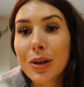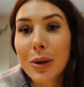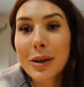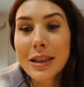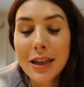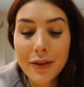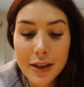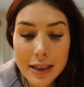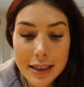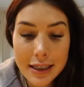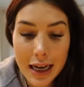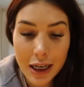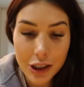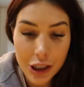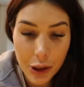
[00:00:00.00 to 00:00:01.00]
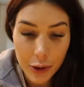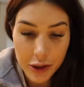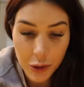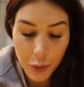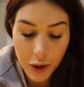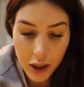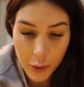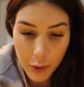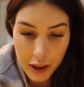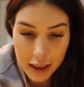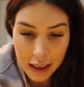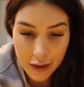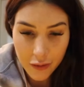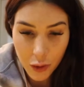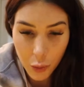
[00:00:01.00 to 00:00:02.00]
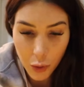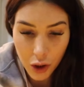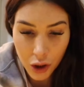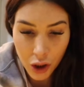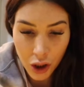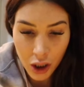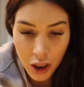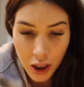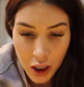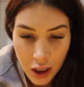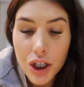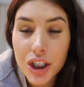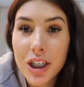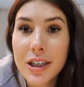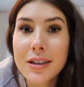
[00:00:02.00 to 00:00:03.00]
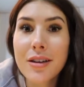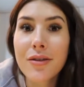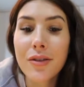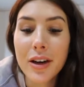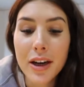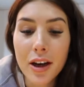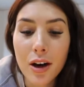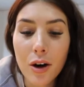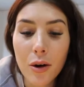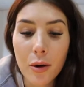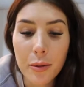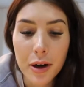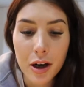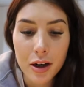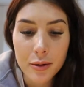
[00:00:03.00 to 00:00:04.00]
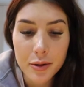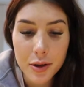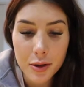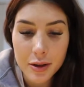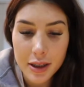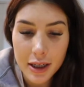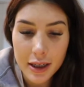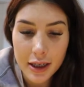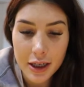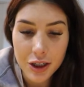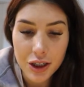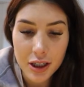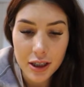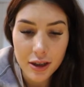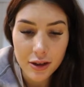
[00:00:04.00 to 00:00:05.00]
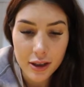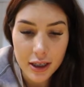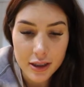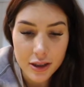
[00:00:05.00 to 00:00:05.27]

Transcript: no idea if this is actually going to work. We're gonna give it a whirl. She has a video. Oh my god, I'm so excited because she literally